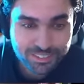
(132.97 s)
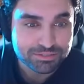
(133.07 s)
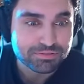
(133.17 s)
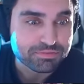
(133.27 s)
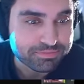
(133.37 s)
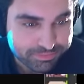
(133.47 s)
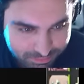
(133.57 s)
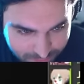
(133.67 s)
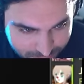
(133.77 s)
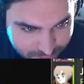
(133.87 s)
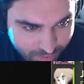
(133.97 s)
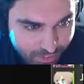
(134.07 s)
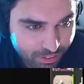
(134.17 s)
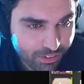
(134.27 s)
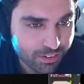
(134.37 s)
this. Call of
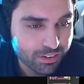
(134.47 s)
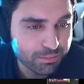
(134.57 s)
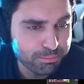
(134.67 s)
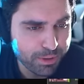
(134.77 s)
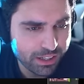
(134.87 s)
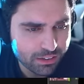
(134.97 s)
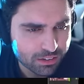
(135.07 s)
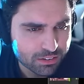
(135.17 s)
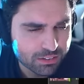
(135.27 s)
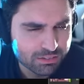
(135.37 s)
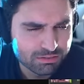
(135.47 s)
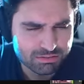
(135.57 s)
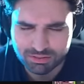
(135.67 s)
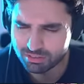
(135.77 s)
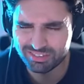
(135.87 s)
Duty main? main? It's
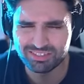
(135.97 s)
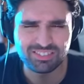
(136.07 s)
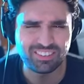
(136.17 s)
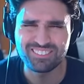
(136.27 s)
not even Modern